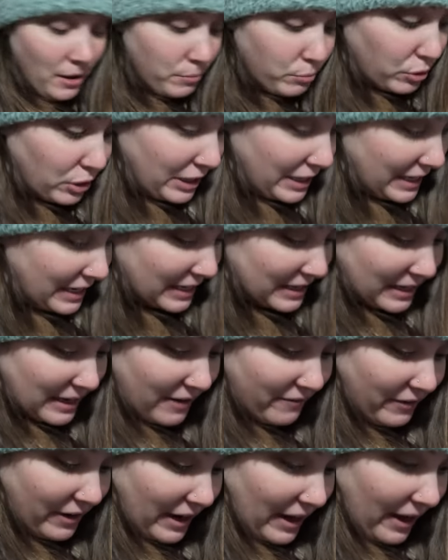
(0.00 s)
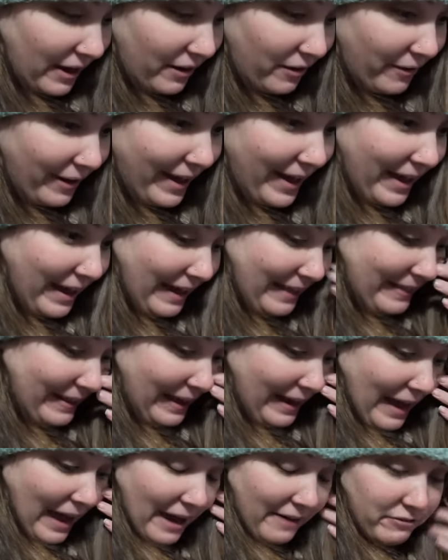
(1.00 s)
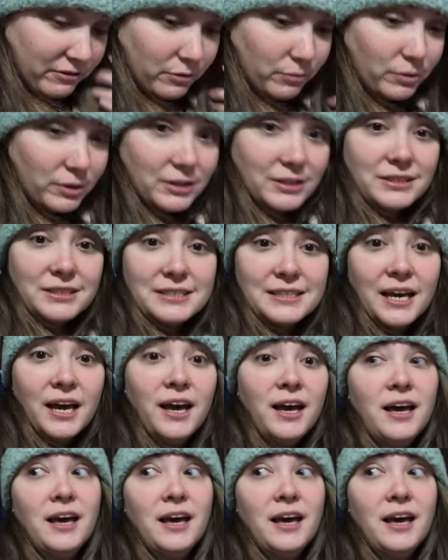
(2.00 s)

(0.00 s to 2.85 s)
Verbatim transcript: Preheating the oven now, and then afterwards